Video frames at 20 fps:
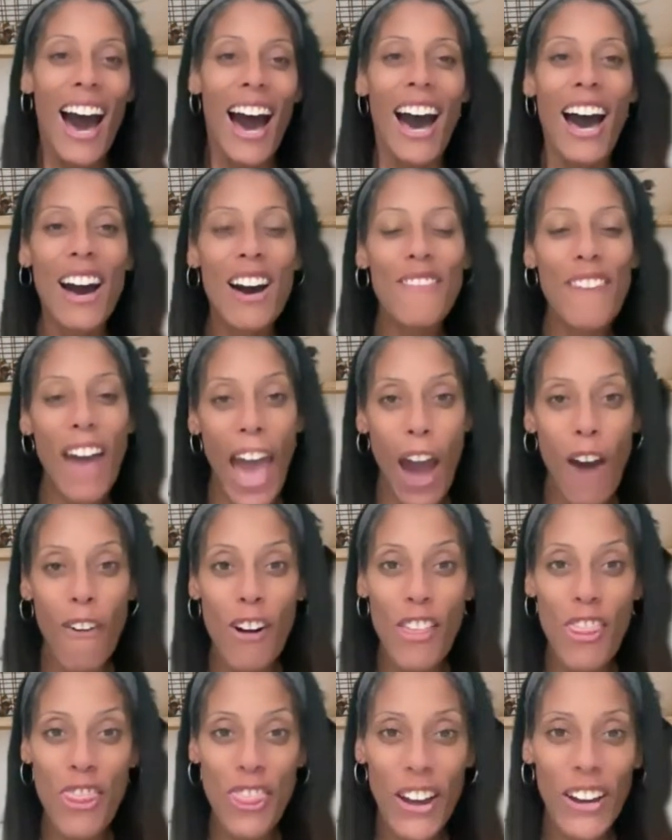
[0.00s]
of our
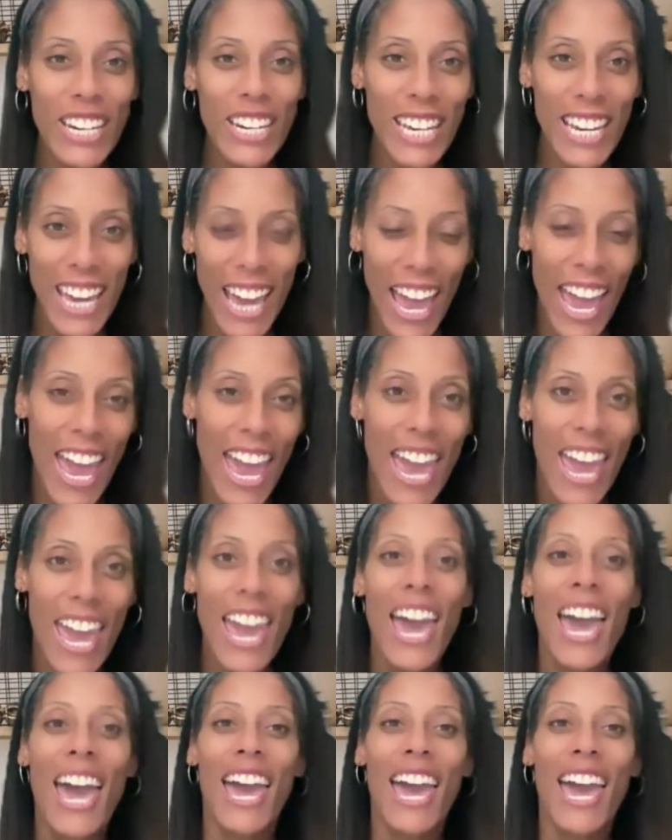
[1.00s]
30K